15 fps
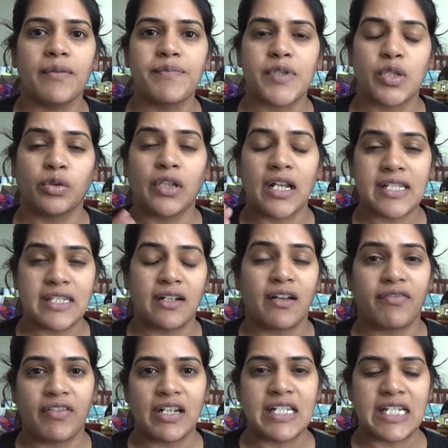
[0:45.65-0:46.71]
So that's the
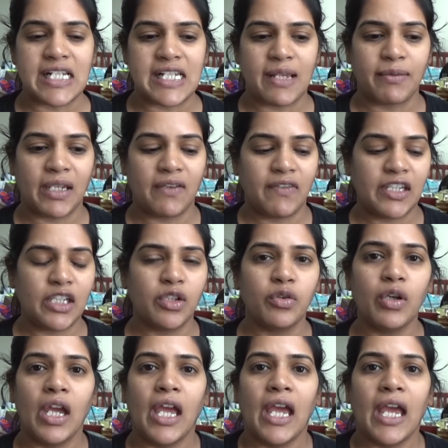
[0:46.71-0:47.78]
references I'm giving
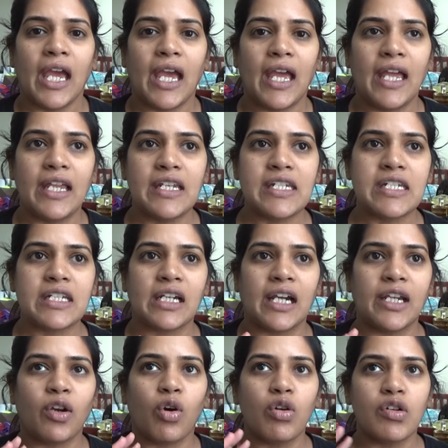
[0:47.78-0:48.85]
you. And
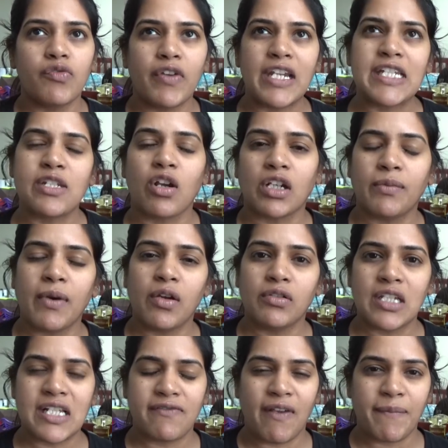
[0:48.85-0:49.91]
I always talk
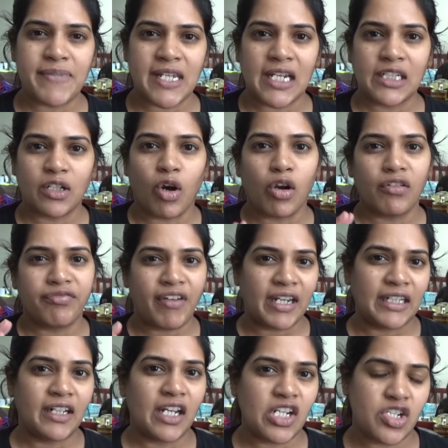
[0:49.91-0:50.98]
about this website called
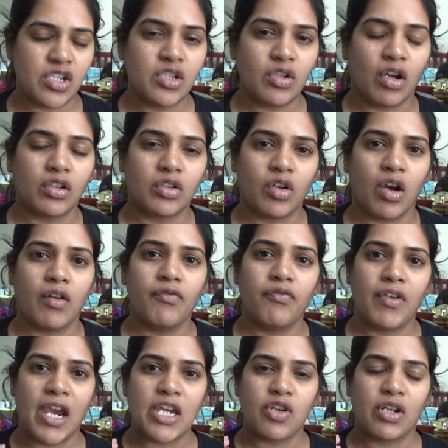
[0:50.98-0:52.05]
foundation.com,
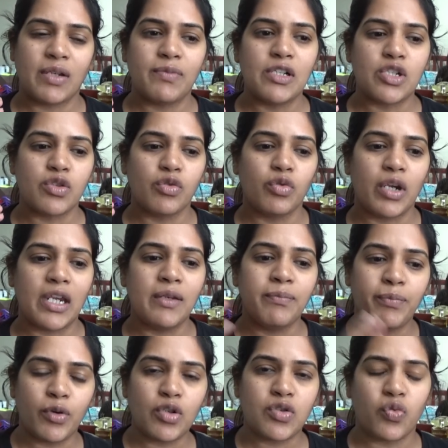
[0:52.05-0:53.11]
where you're able to
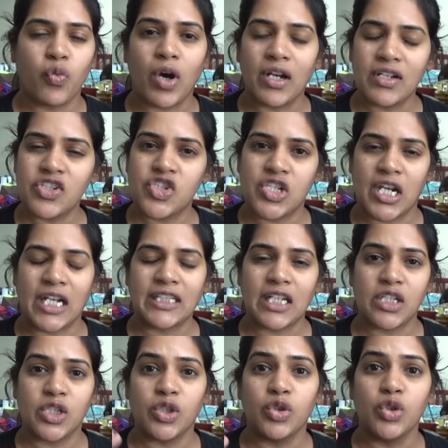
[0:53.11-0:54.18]
input one shade
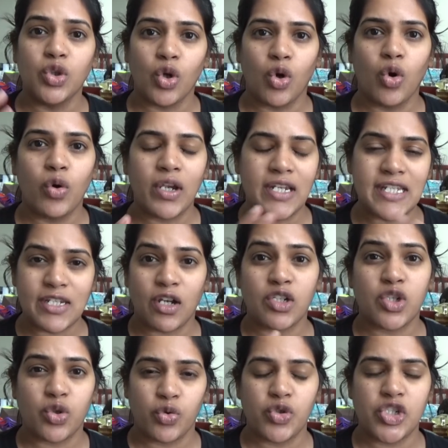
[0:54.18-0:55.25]
that you know is your
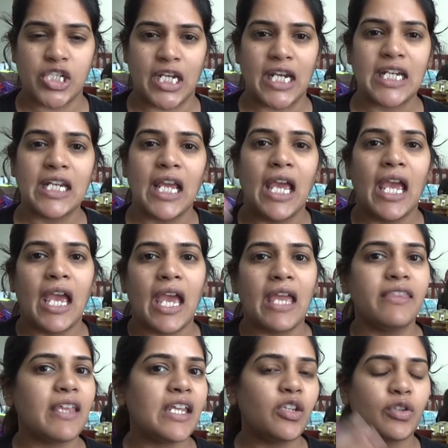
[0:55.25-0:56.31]
true shade,
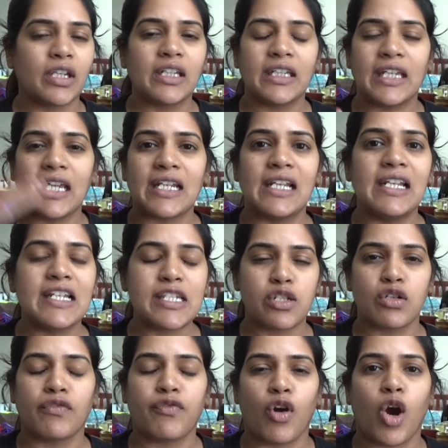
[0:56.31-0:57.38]
and then you can get a
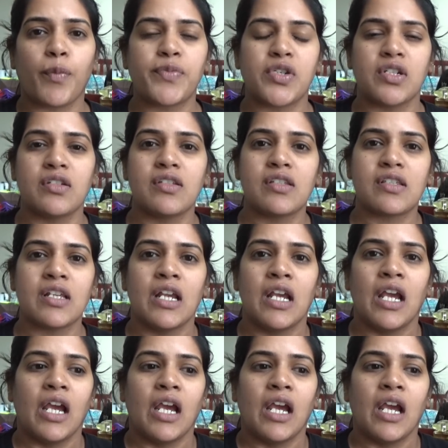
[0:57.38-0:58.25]
list of options,